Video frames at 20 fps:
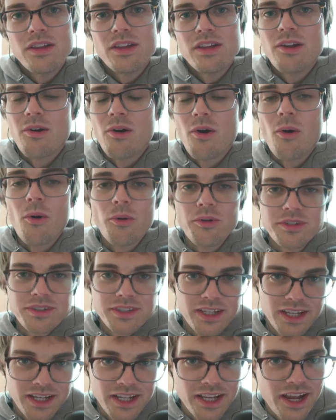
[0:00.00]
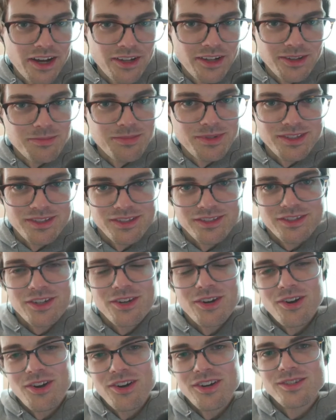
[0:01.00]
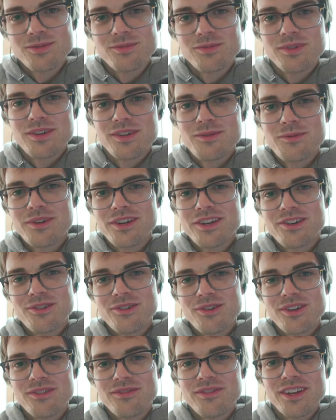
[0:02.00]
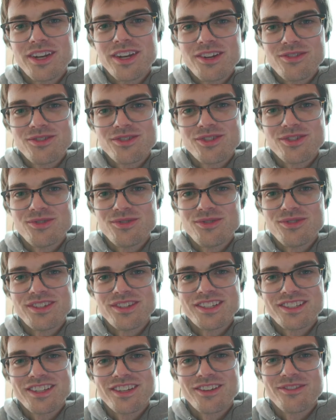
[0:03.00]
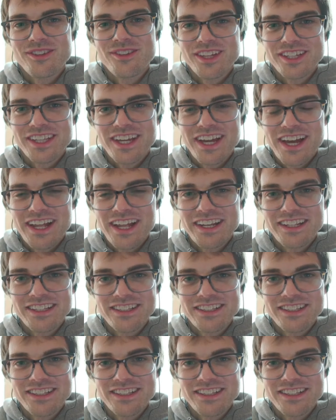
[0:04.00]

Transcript: always handing out the business cards when you're on a video shoot and stuff like that. And,